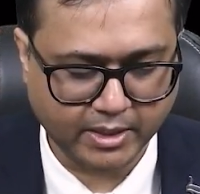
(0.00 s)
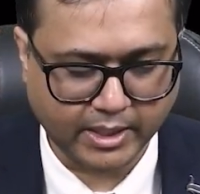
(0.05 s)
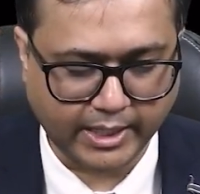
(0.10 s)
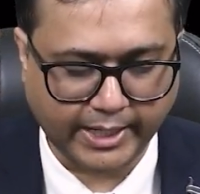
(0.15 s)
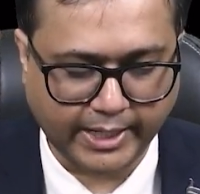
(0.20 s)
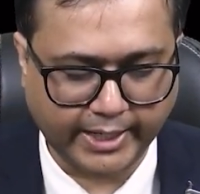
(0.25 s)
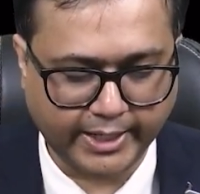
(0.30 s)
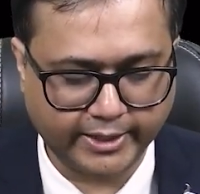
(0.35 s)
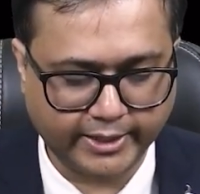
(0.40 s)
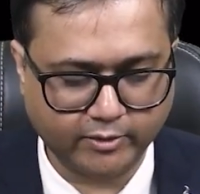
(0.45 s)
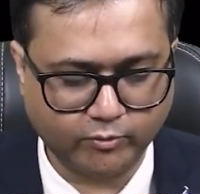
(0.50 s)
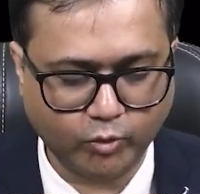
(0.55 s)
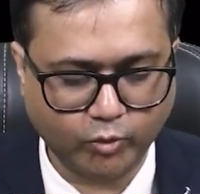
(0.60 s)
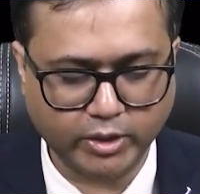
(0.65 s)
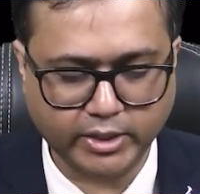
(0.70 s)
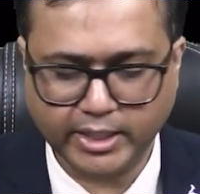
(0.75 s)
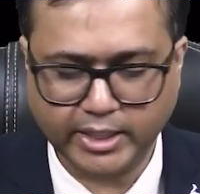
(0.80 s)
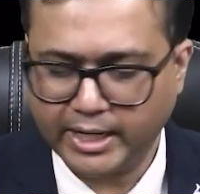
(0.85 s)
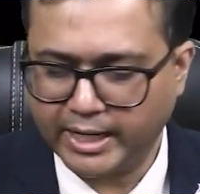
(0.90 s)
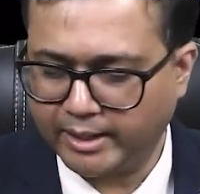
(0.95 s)
And what
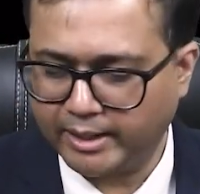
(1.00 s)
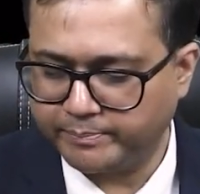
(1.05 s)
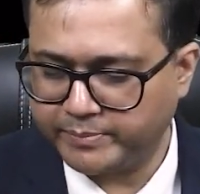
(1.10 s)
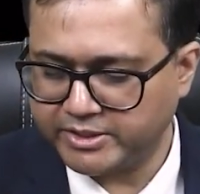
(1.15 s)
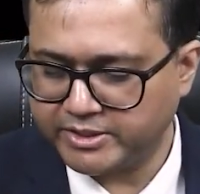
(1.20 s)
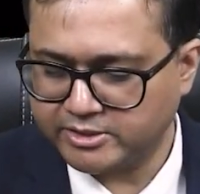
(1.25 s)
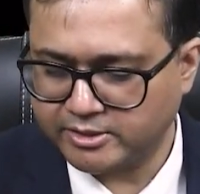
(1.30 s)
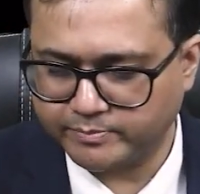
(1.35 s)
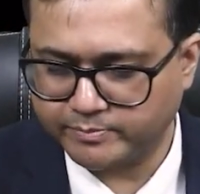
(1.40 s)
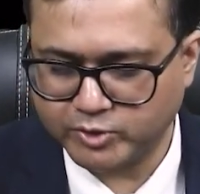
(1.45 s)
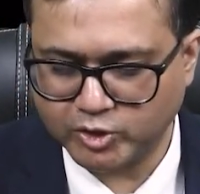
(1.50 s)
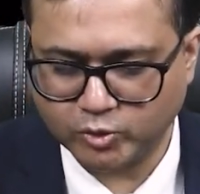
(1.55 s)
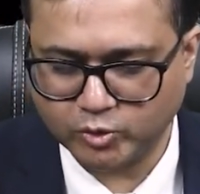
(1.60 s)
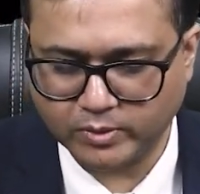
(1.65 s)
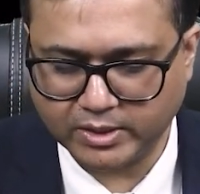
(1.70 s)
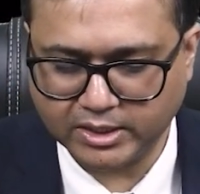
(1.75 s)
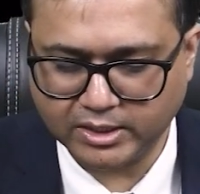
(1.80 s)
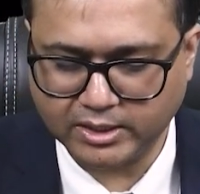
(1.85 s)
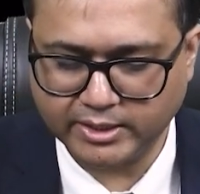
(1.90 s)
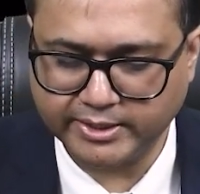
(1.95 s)
happens
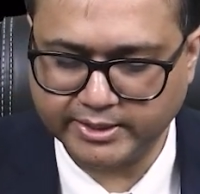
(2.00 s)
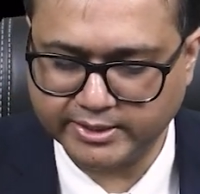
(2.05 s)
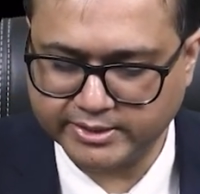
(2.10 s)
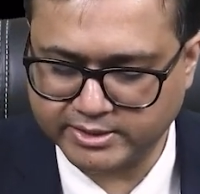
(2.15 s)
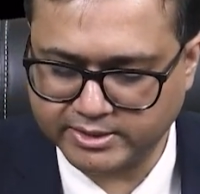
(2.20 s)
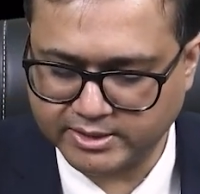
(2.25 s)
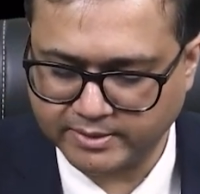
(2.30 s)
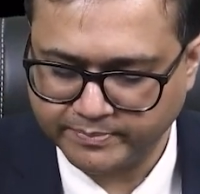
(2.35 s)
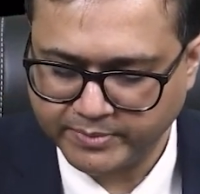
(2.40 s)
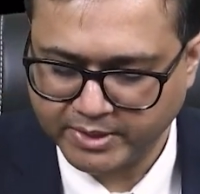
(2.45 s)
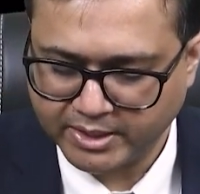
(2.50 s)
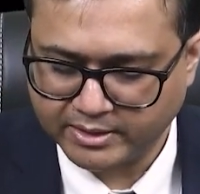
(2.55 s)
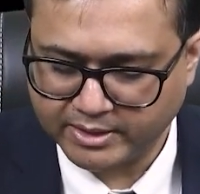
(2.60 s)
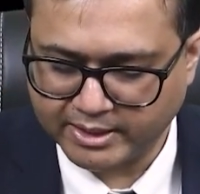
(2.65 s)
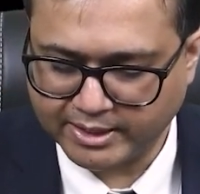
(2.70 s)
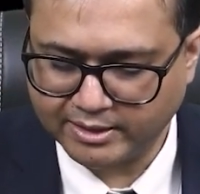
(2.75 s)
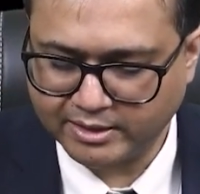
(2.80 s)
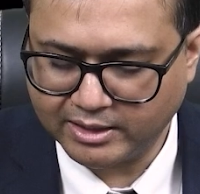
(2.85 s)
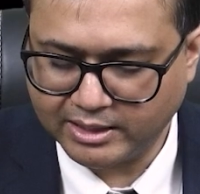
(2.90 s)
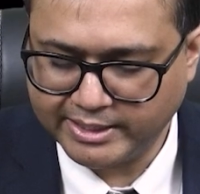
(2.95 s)
subsequently is
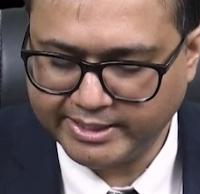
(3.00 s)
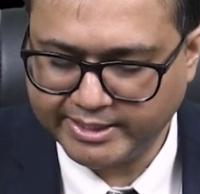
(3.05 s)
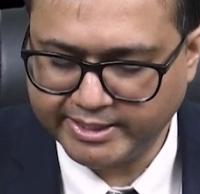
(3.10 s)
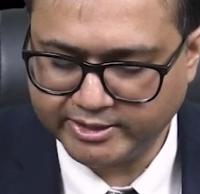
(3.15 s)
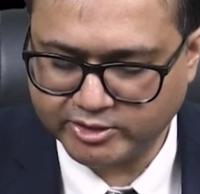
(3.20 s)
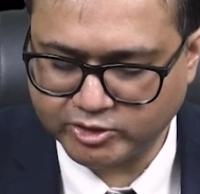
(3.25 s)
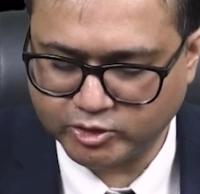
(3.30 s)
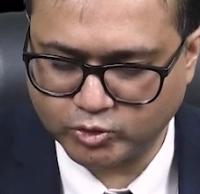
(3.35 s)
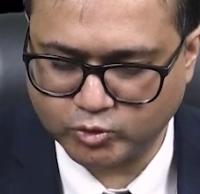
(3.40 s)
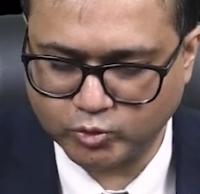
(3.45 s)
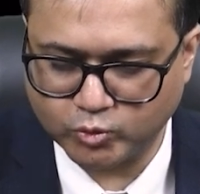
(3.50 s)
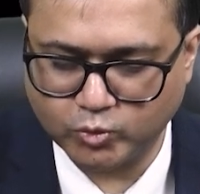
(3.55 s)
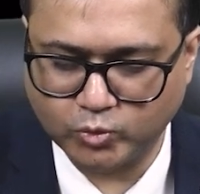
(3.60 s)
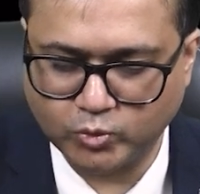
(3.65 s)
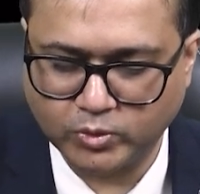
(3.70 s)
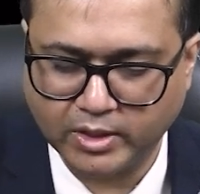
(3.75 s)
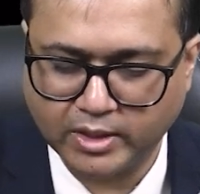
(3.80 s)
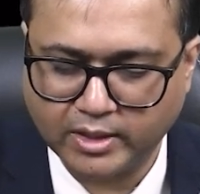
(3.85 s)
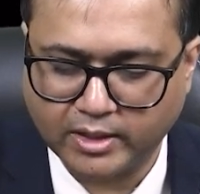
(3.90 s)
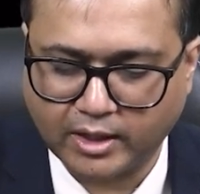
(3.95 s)
that it leads to